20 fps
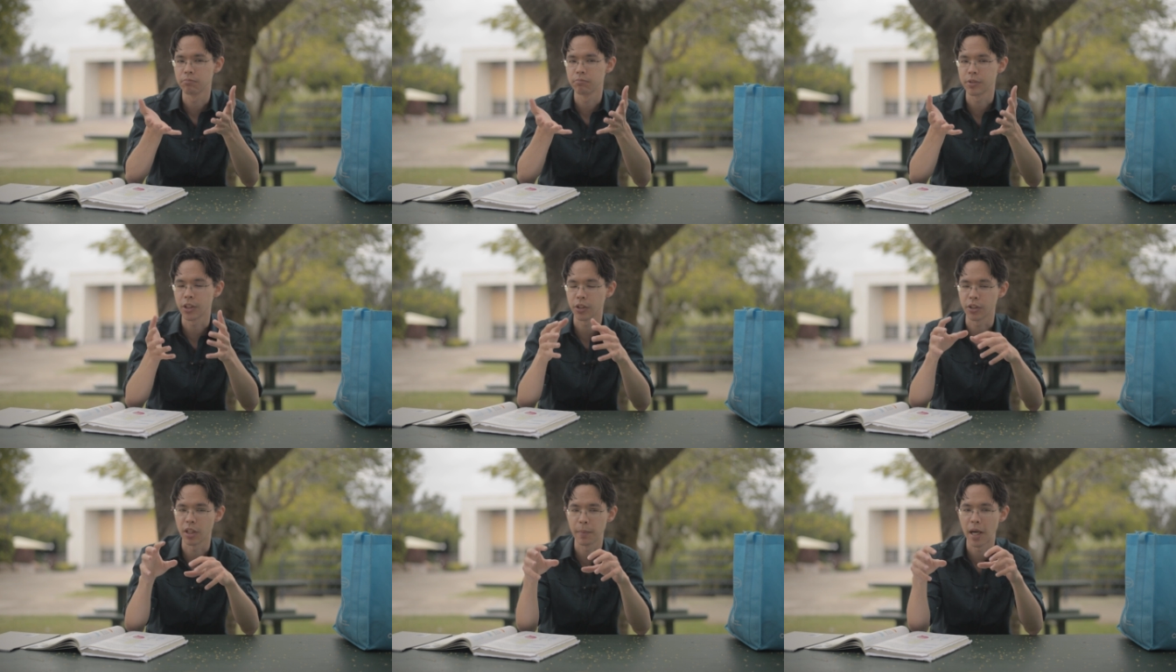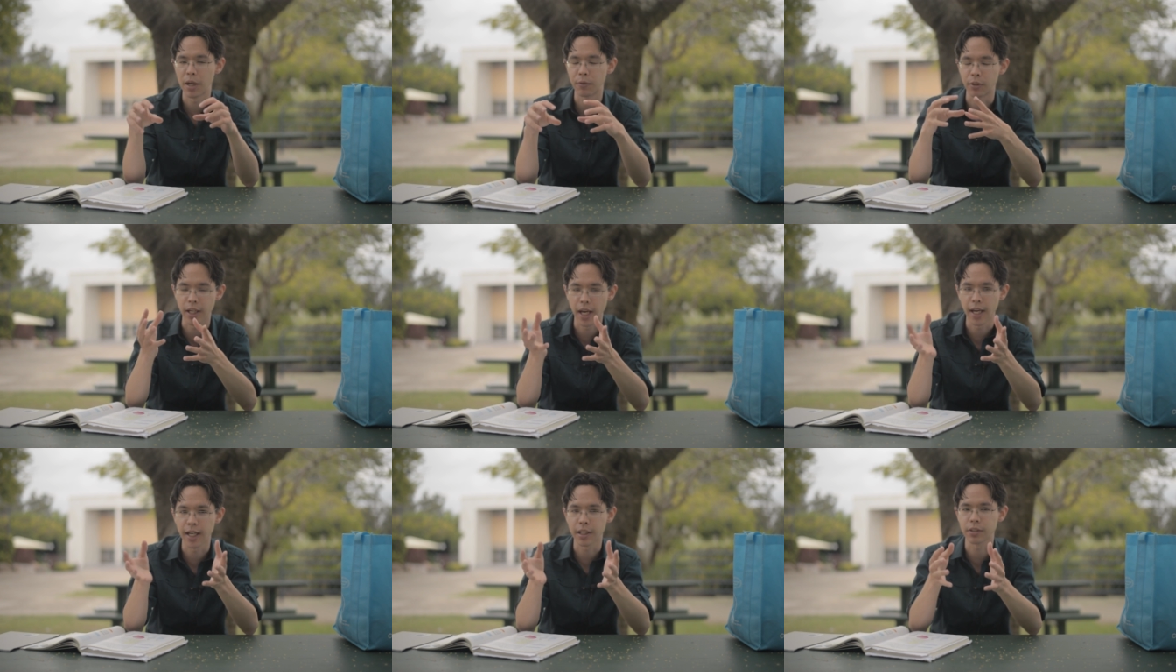So they might
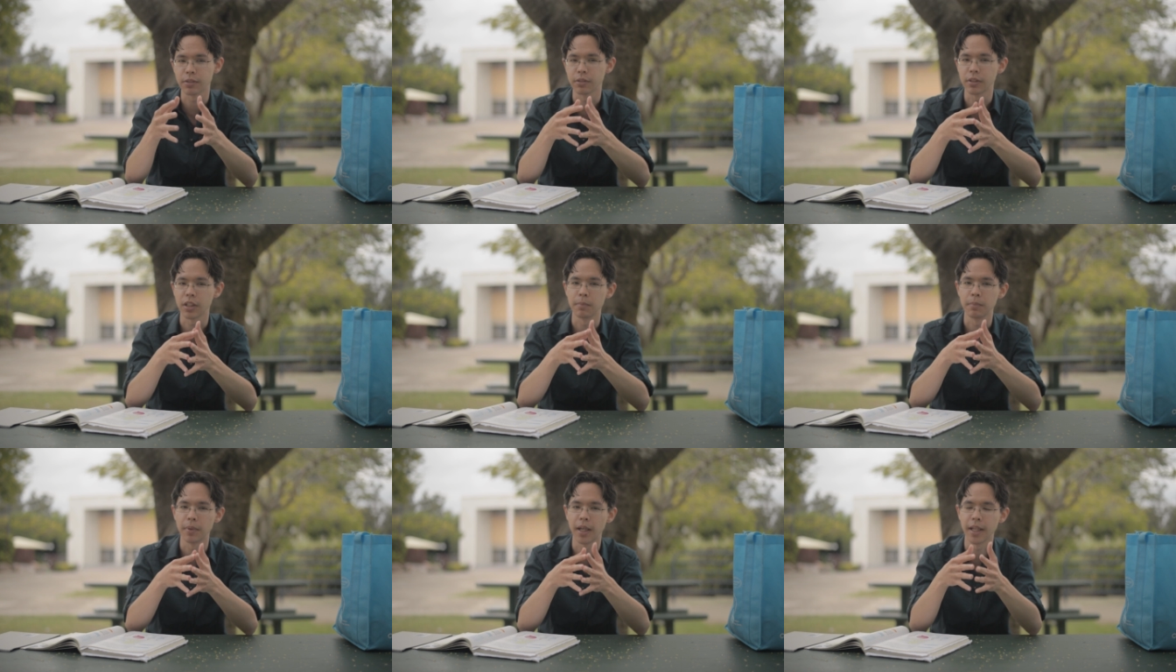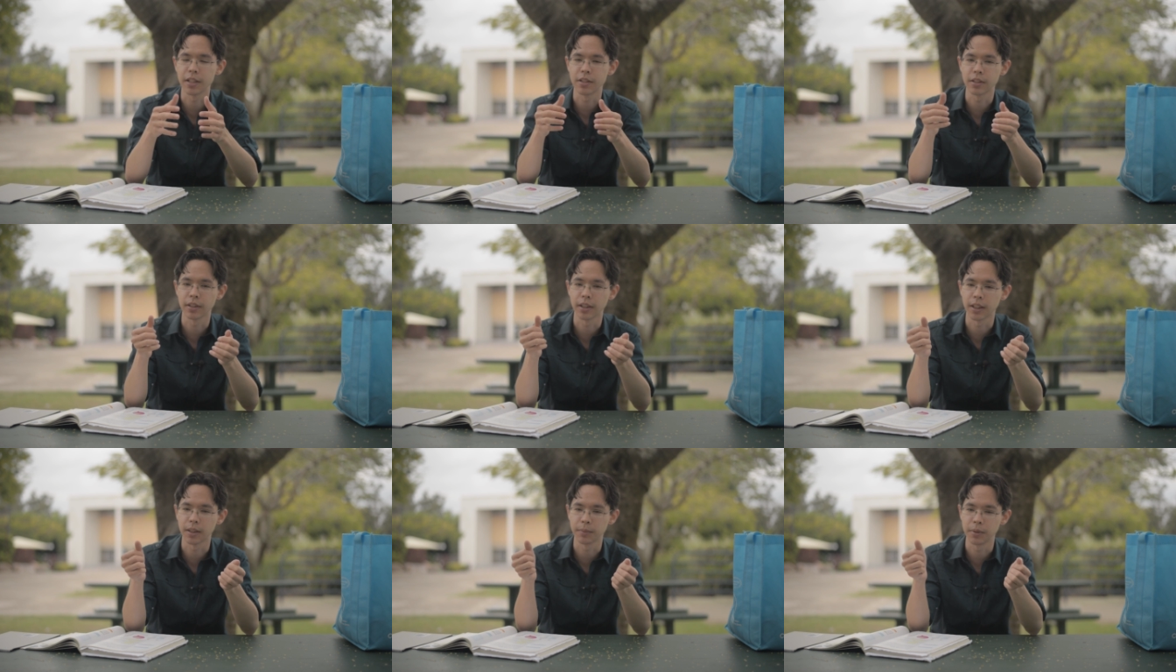react, or they might,
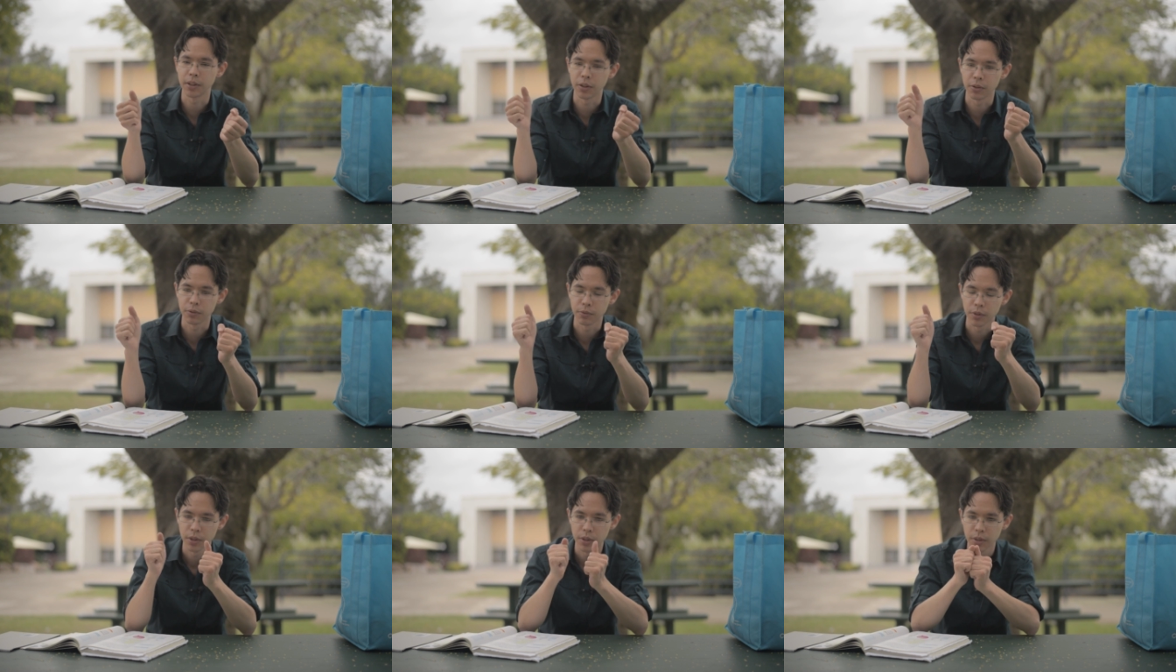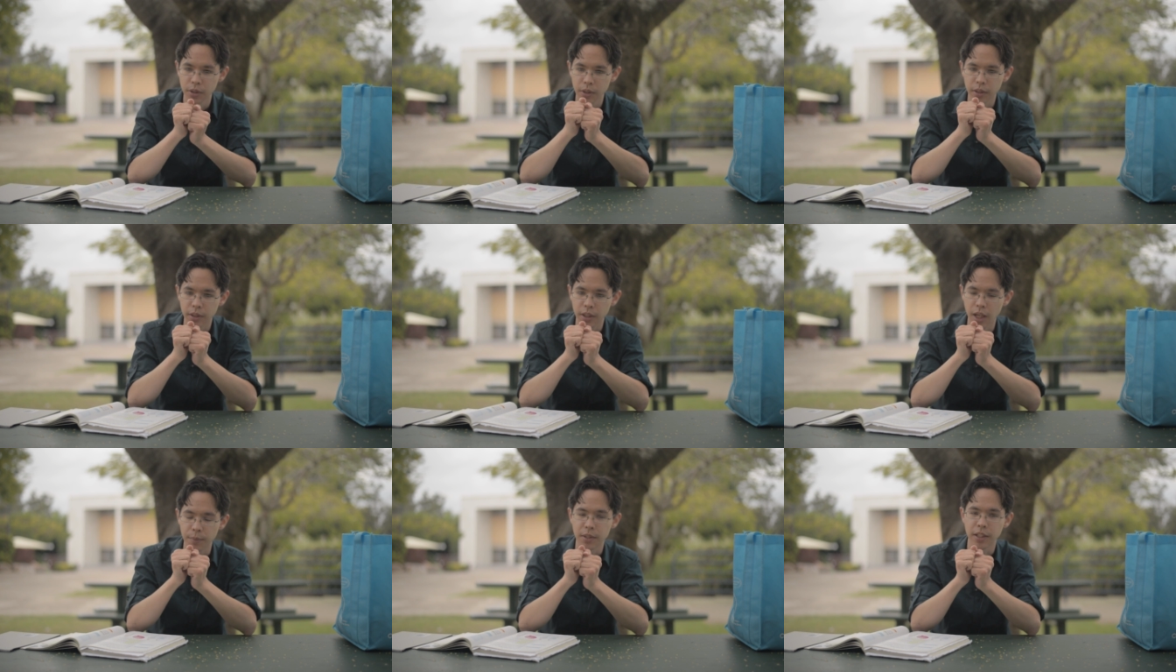you know,
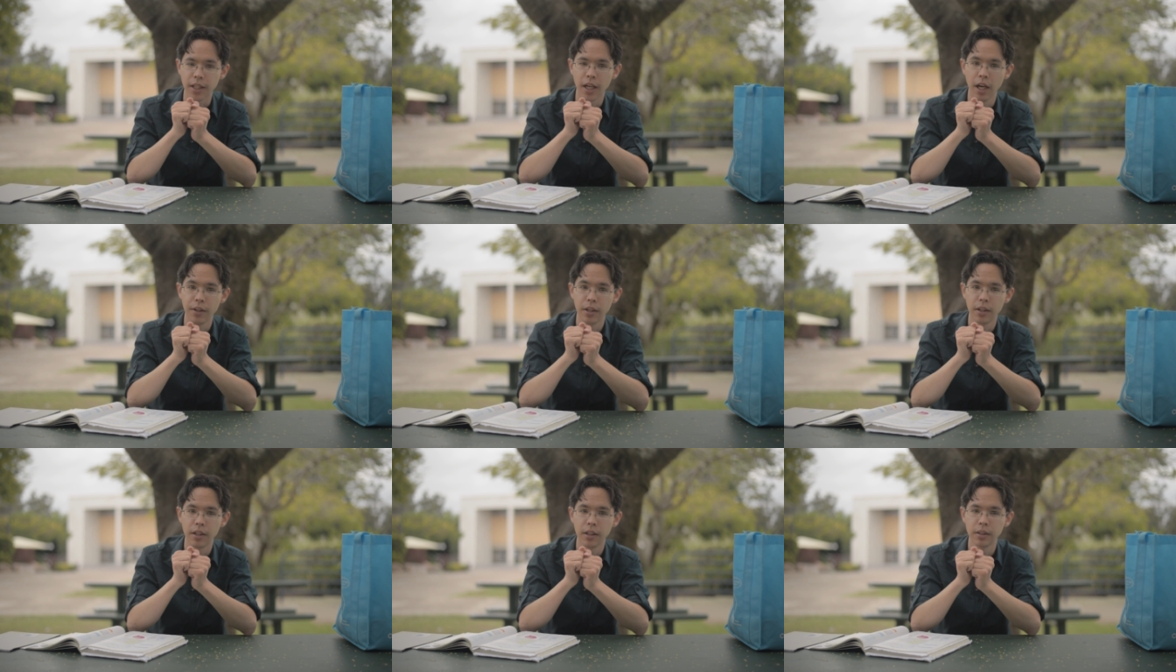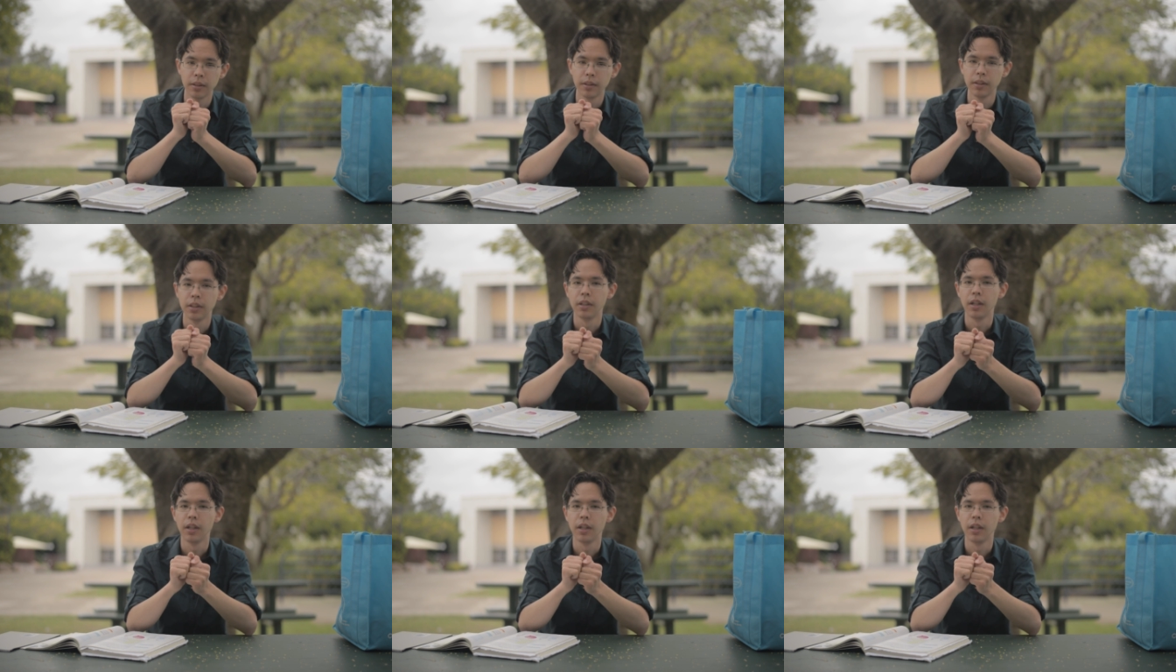come together.